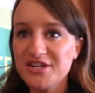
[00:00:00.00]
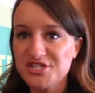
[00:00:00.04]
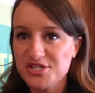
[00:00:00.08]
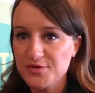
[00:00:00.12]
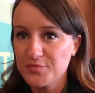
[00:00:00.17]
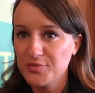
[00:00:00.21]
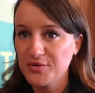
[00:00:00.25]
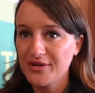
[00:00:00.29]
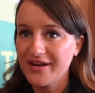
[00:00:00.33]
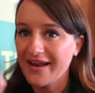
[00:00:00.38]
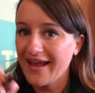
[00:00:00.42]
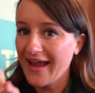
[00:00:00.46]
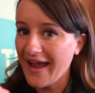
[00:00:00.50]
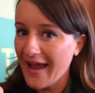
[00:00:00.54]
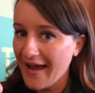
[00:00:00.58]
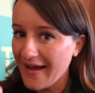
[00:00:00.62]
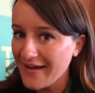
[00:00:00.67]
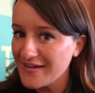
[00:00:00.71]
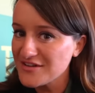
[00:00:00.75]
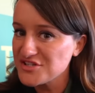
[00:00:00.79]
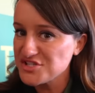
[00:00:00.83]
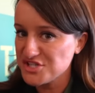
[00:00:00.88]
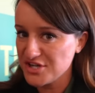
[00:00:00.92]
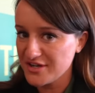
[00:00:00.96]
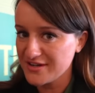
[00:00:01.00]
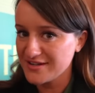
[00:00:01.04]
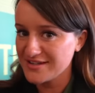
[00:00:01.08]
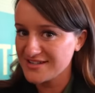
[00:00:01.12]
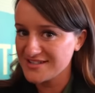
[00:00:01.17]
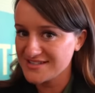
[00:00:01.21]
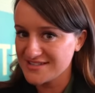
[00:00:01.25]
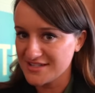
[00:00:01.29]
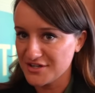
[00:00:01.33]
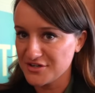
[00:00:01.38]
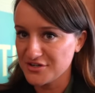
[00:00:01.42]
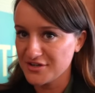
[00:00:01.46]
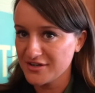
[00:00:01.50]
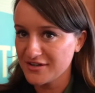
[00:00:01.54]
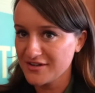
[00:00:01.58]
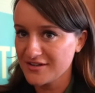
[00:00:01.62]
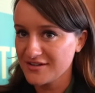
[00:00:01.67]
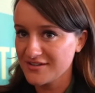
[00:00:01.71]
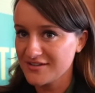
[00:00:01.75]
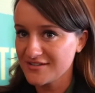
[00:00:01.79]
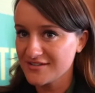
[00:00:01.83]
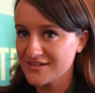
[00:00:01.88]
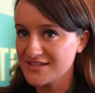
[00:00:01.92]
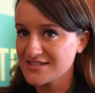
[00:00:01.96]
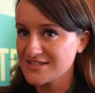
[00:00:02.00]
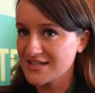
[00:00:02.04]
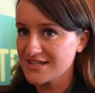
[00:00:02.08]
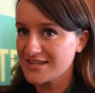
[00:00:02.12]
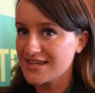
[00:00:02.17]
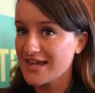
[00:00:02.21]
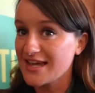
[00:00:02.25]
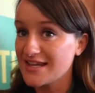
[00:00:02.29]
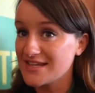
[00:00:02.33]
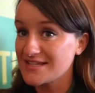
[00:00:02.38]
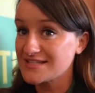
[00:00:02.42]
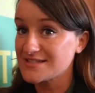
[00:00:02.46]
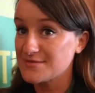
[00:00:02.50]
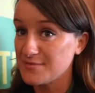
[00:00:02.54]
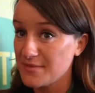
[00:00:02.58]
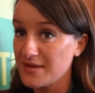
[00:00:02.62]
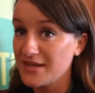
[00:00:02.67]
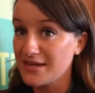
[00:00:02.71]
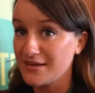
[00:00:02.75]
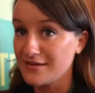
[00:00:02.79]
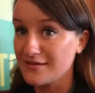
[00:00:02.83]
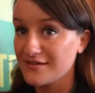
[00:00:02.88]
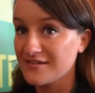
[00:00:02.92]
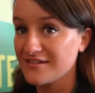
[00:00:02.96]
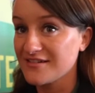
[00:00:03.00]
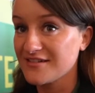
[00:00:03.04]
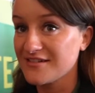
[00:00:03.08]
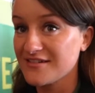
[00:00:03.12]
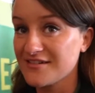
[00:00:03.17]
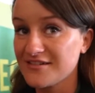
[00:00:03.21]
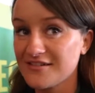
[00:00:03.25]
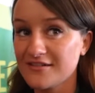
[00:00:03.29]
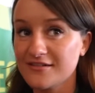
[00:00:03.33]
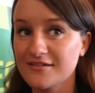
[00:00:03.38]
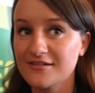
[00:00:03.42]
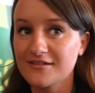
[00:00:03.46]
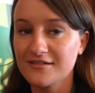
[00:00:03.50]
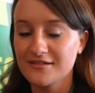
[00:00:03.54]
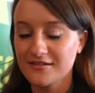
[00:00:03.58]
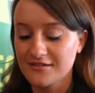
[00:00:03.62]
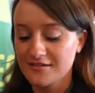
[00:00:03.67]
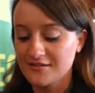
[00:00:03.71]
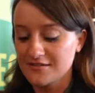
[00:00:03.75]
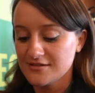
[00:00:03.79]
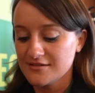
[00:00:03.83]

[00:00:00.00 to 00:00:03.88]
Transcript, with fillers: I should put at Johnny Easter? Oh, that is me. You can totally do